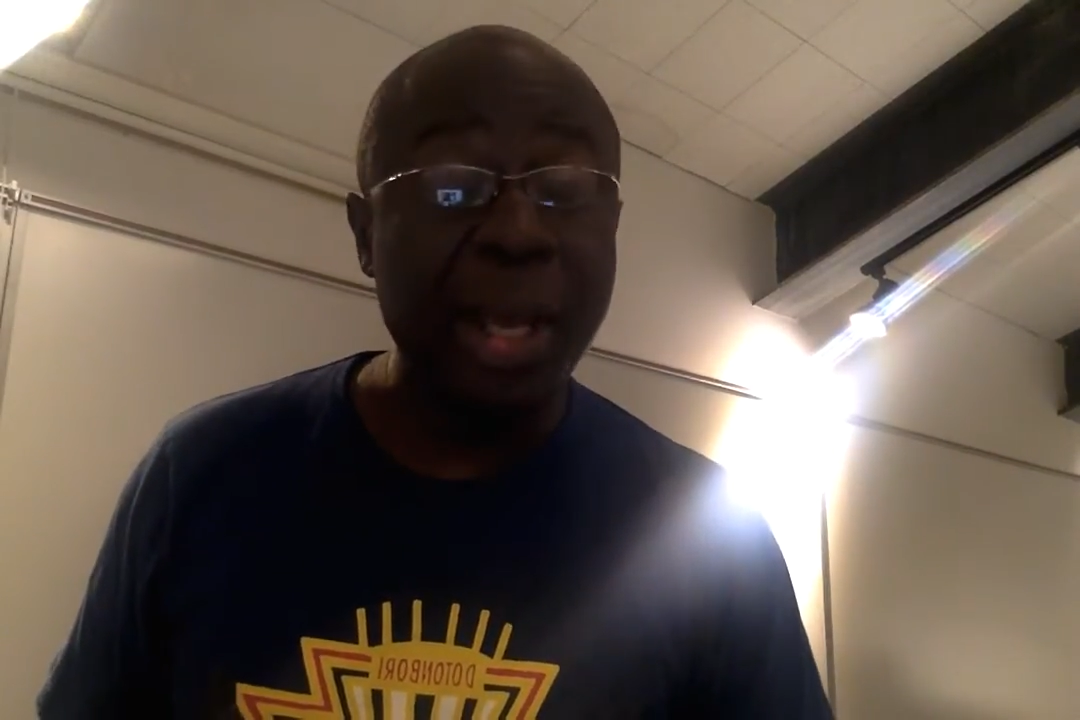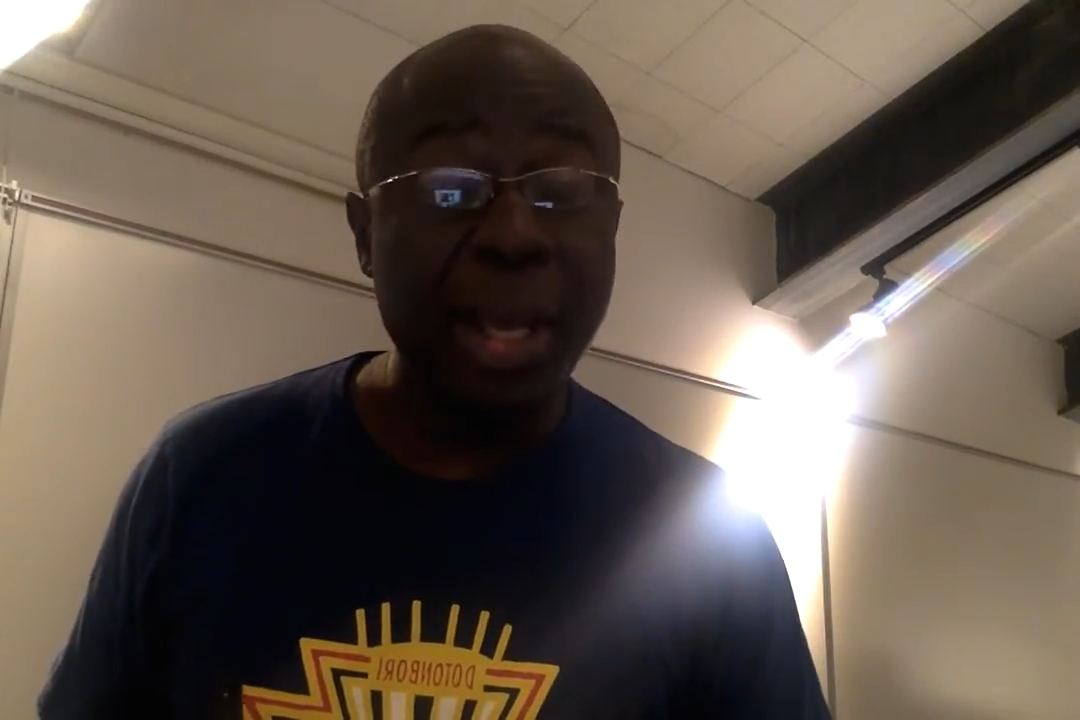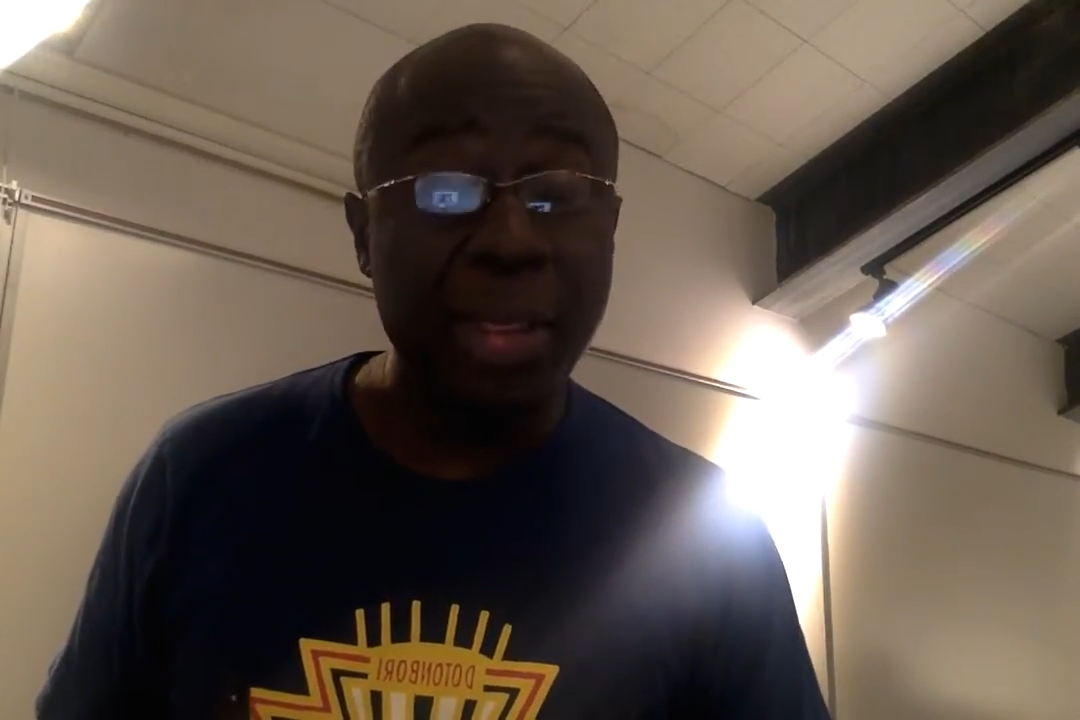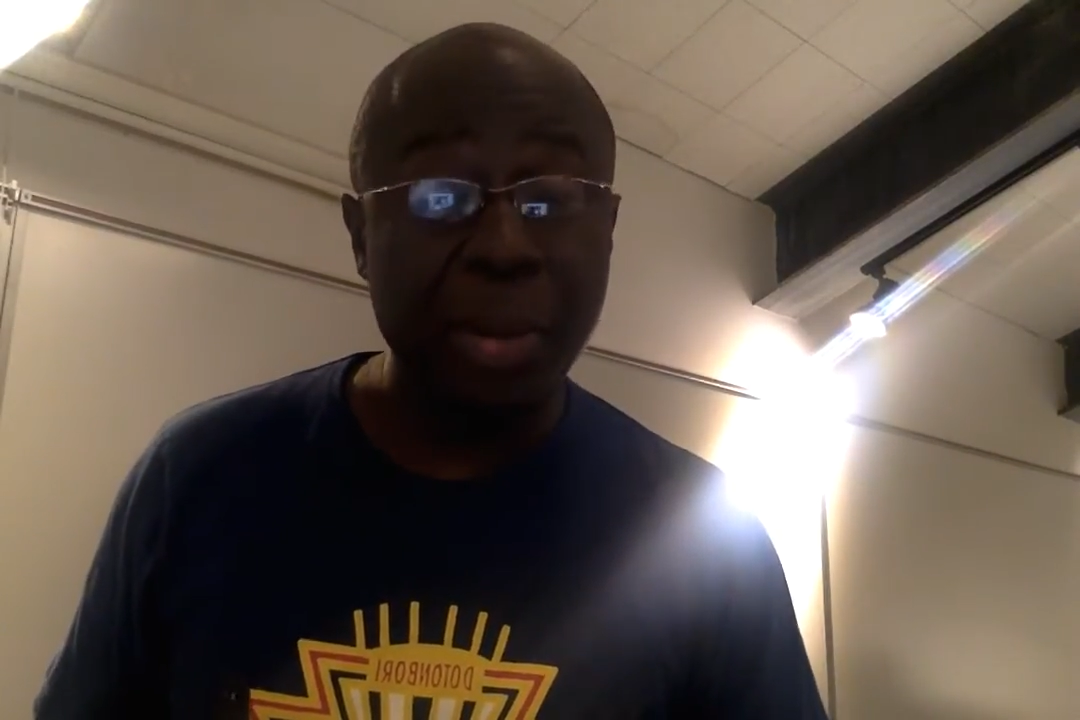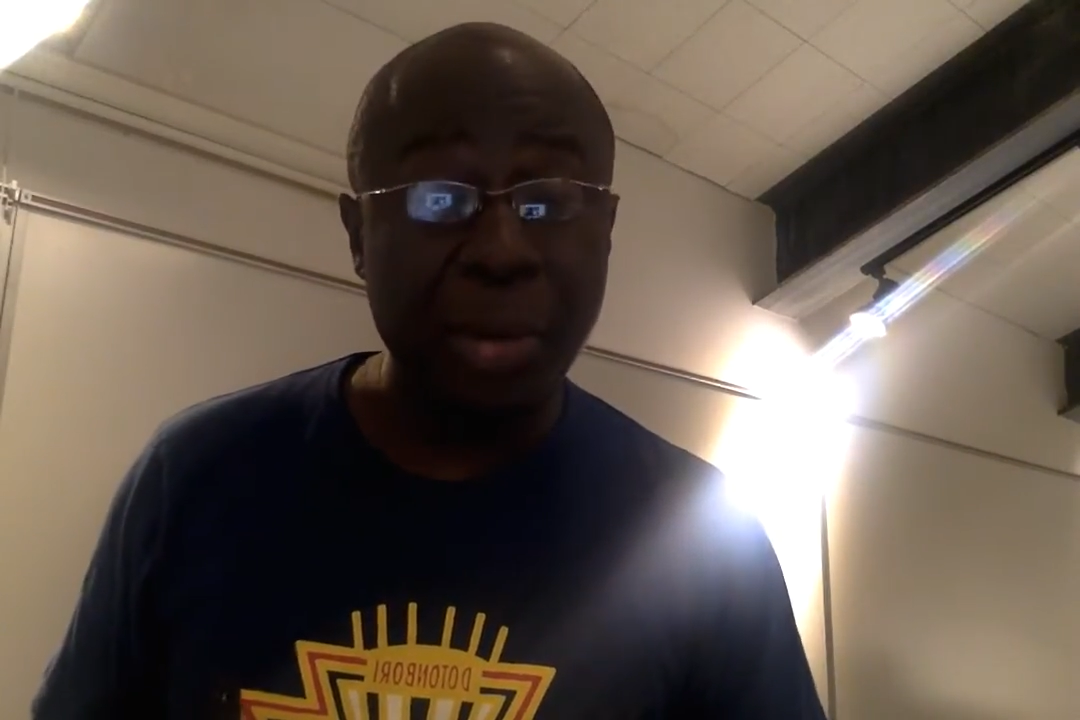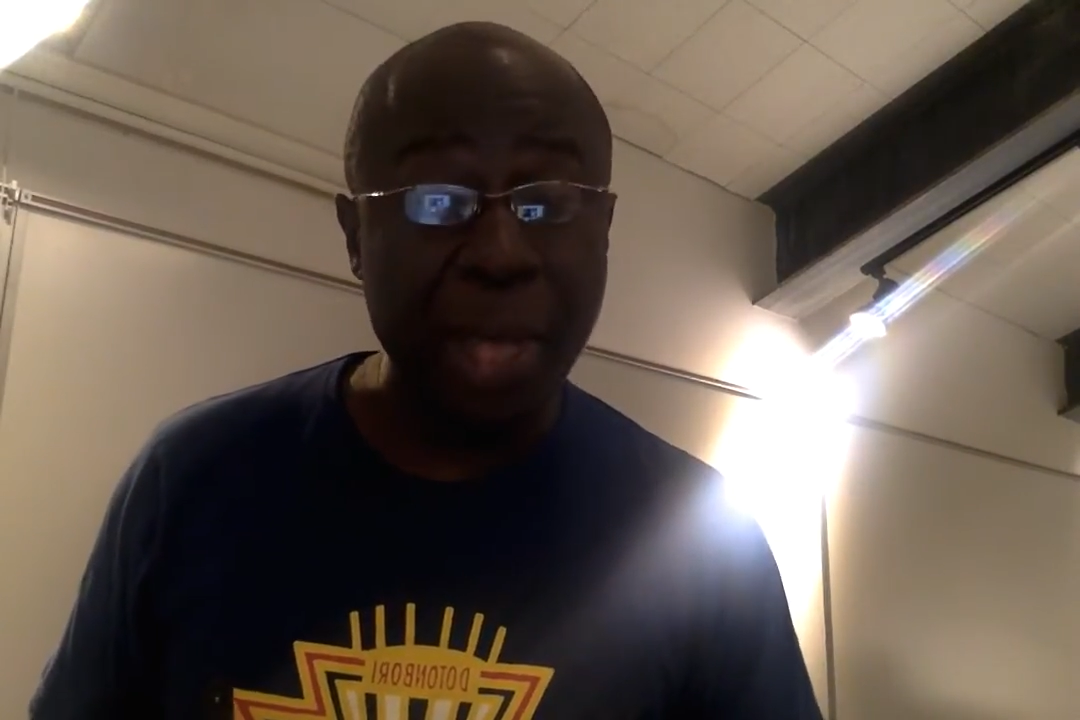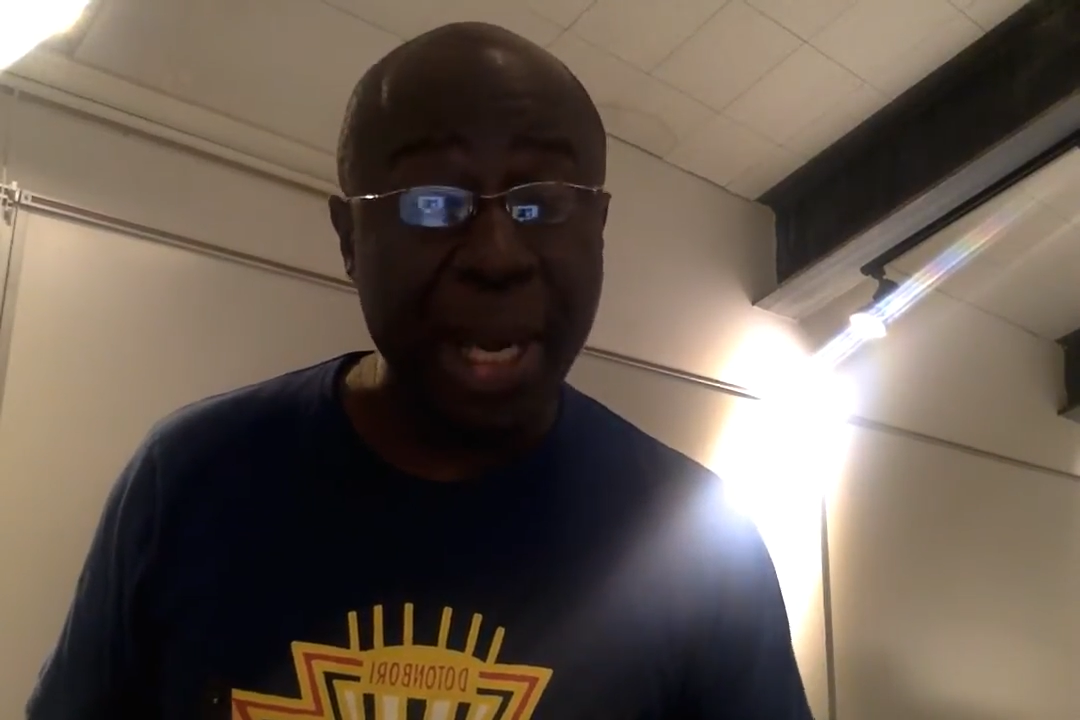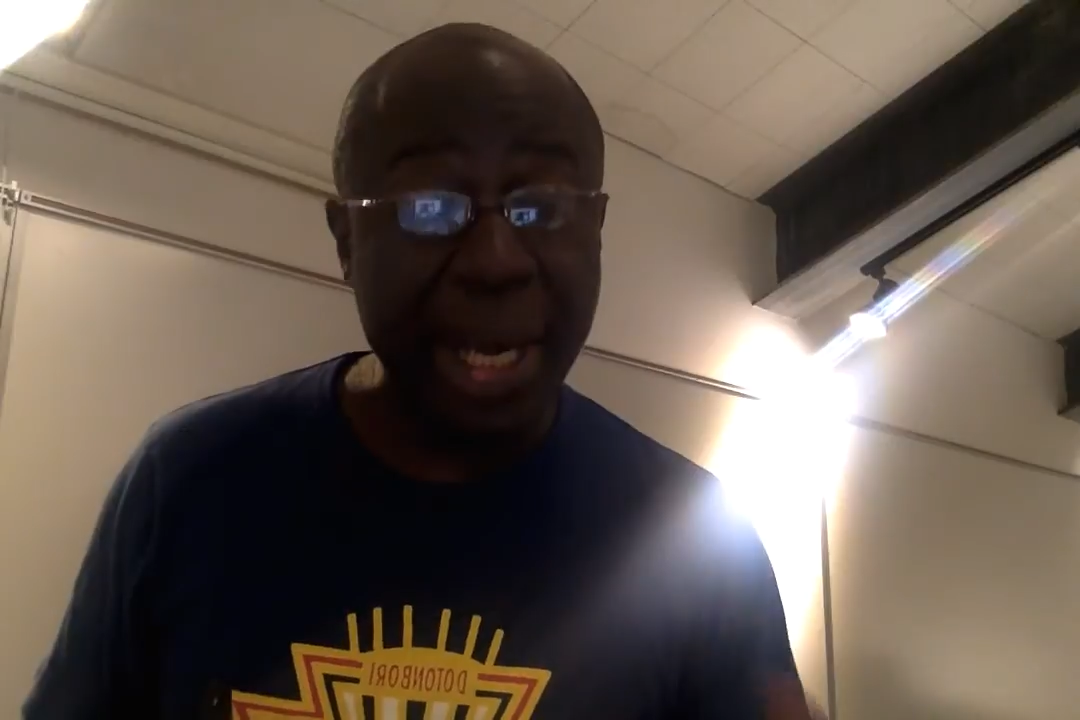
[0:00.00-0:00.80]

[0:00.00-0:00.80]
and though that